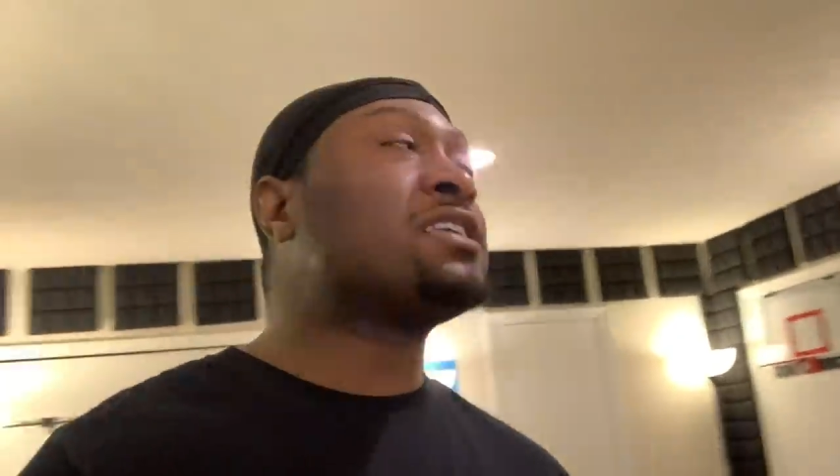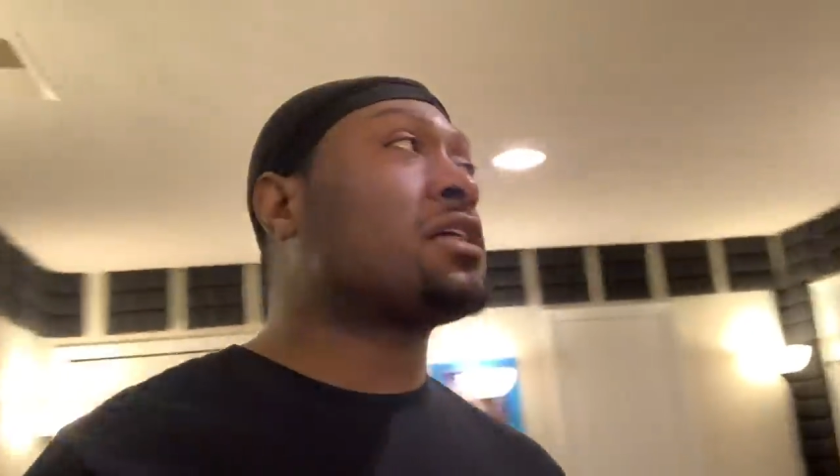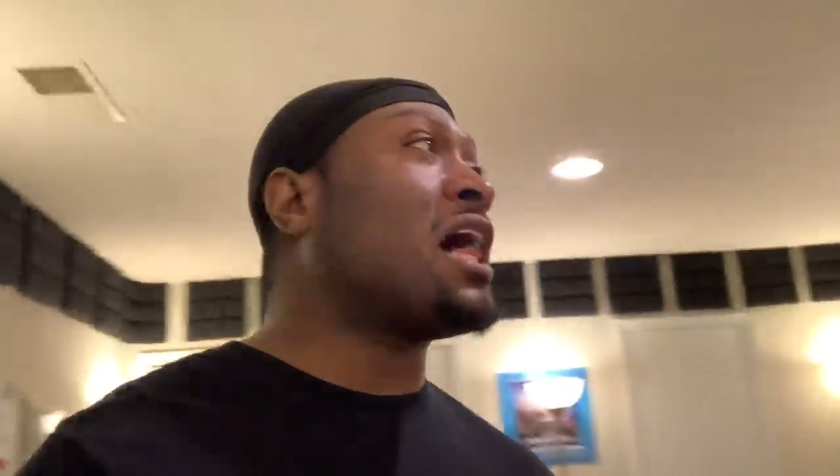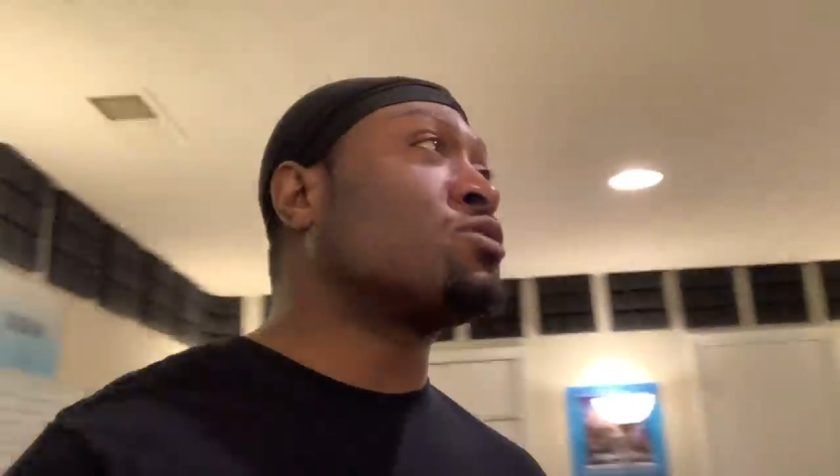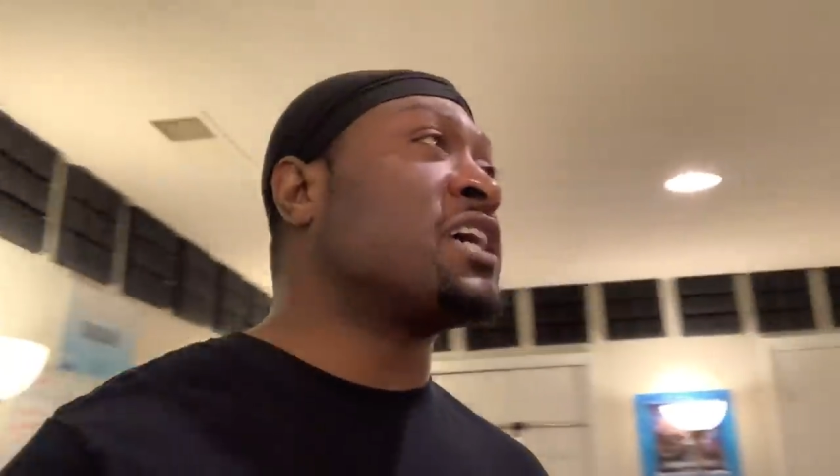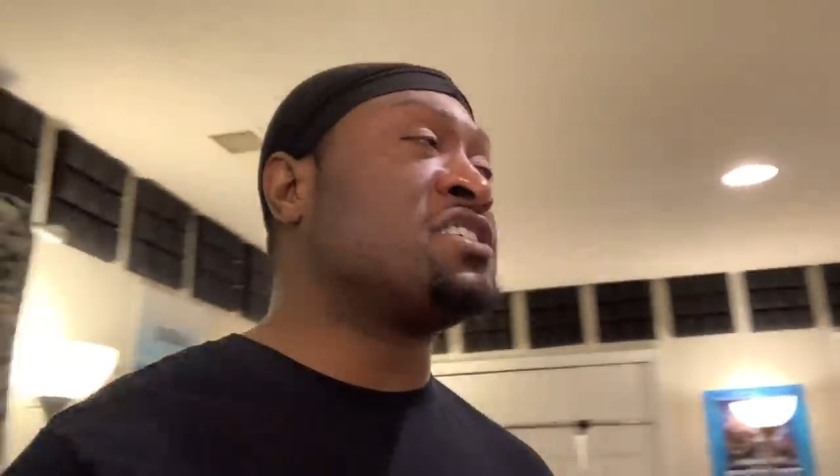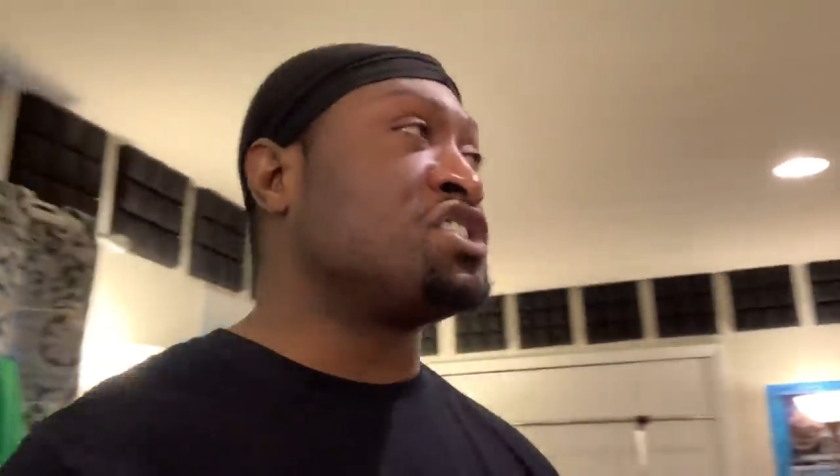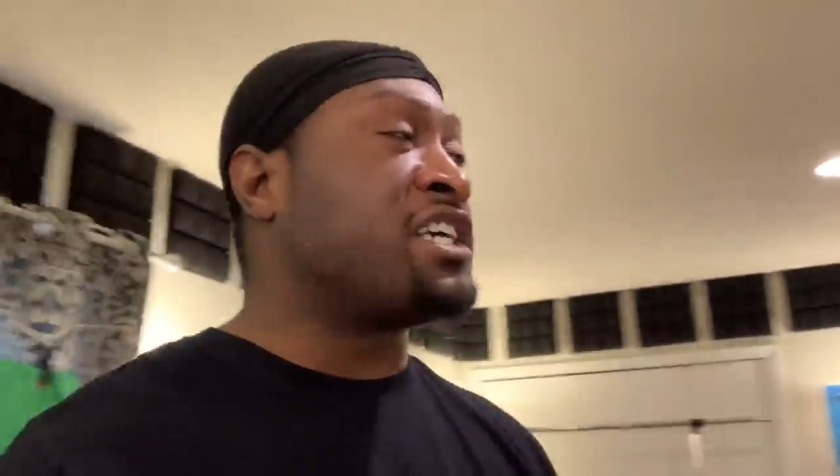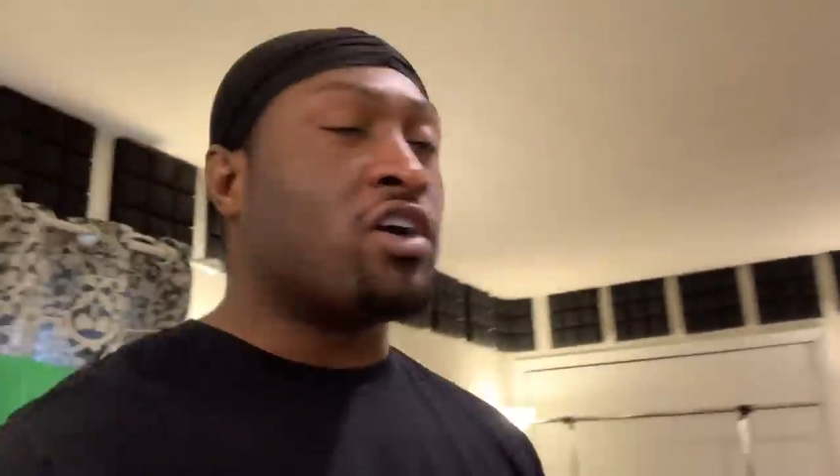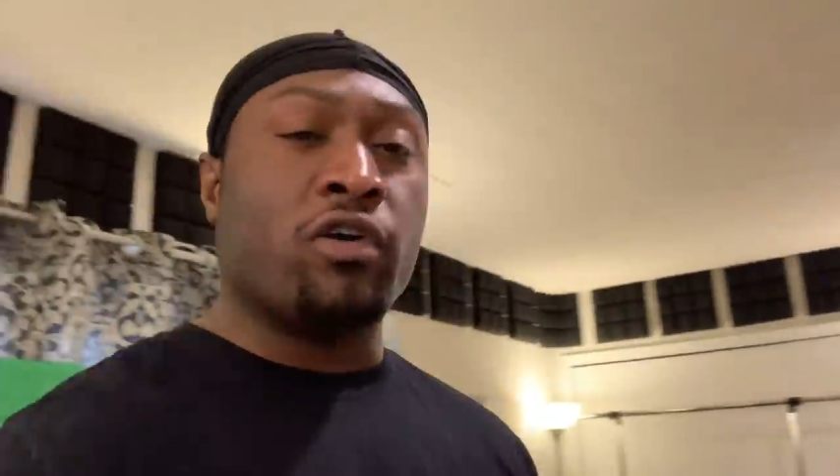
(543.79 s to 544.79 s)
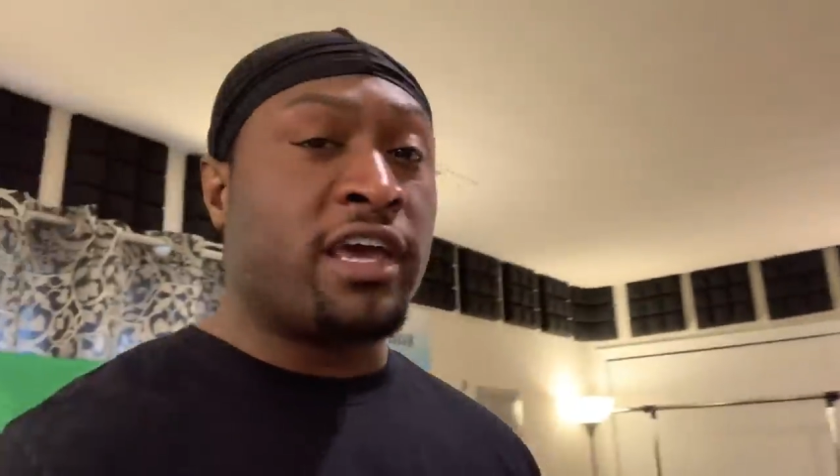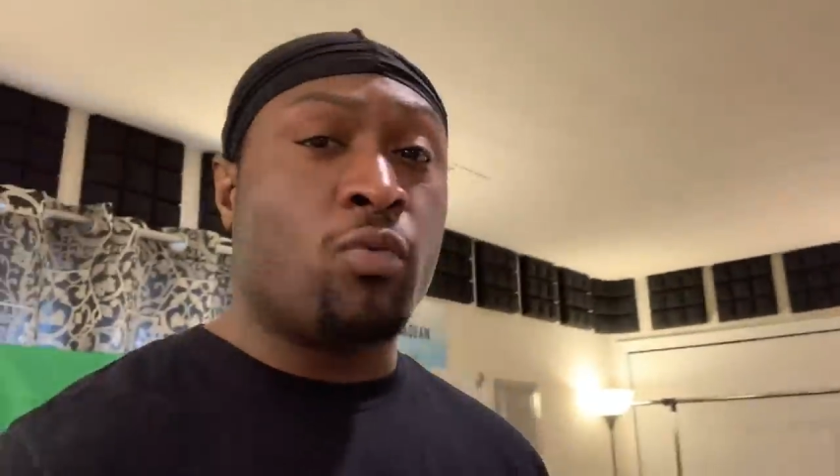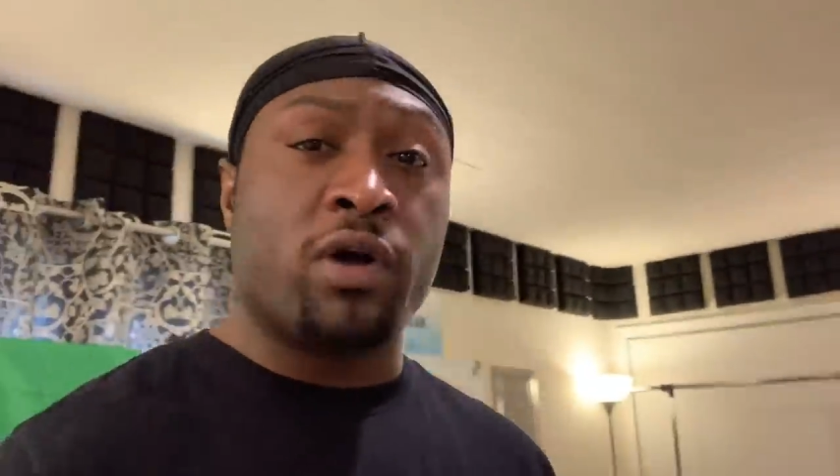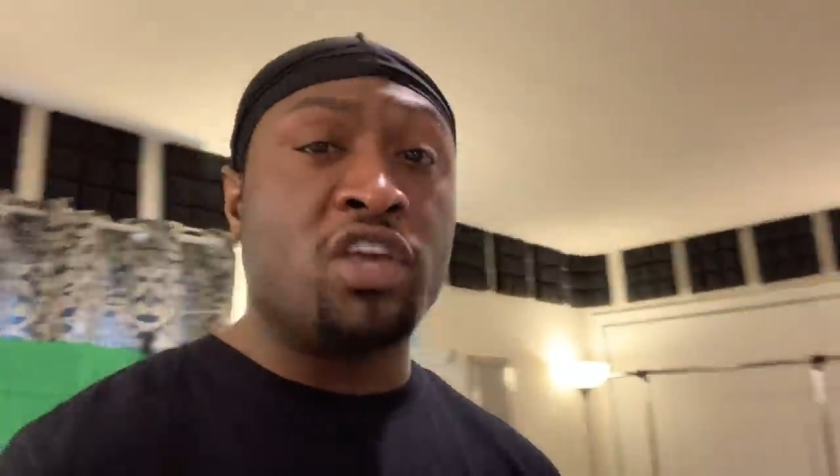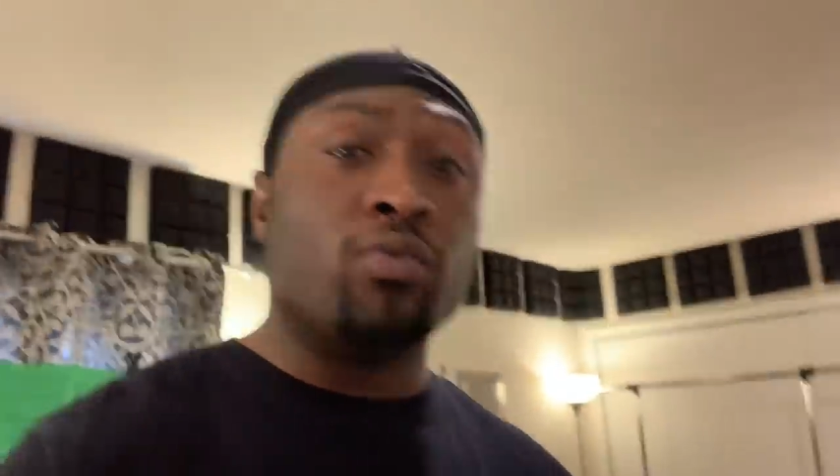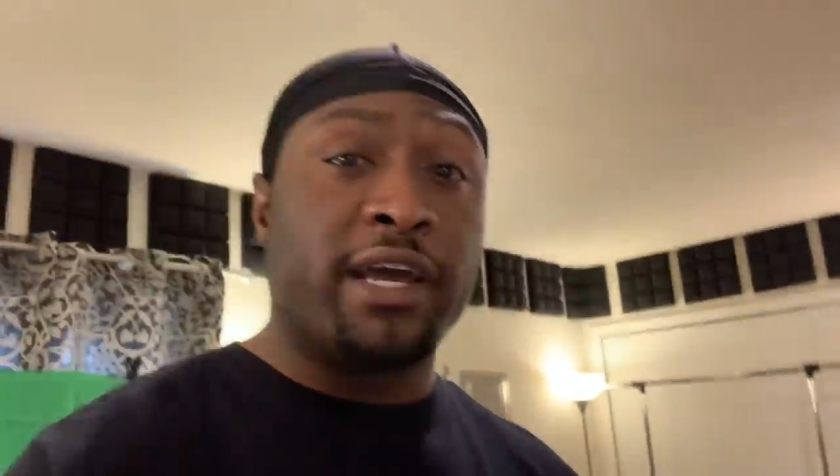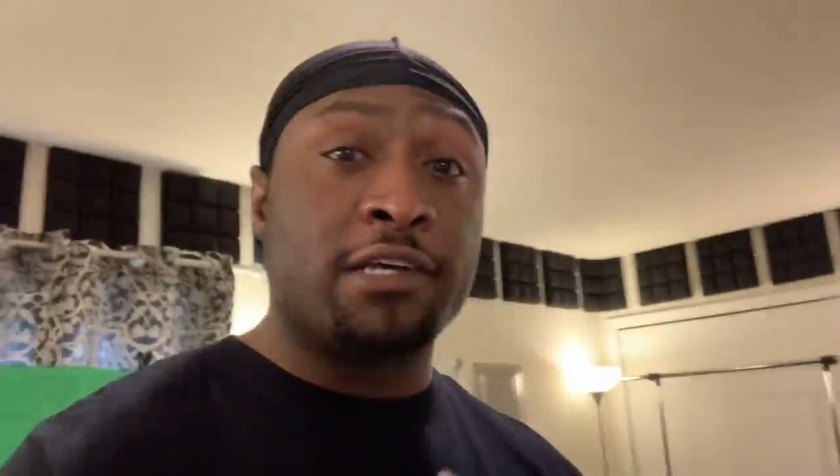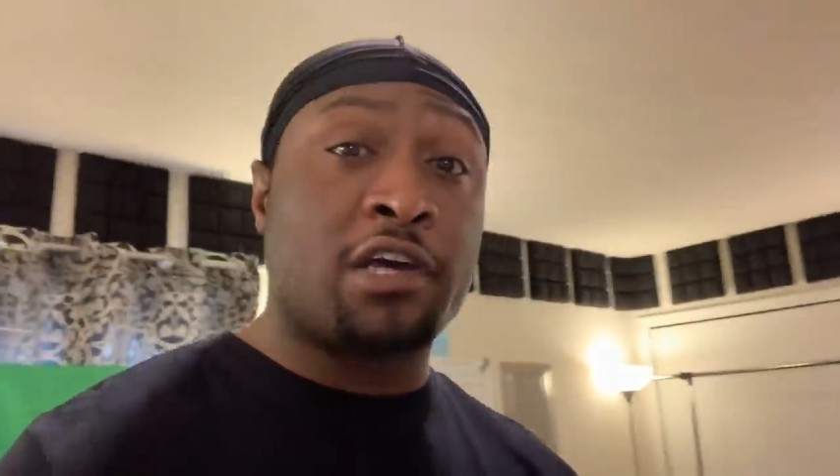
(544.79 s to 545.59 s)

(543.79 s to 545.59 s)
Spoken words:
This clout chasing shit gonna get one of you niggas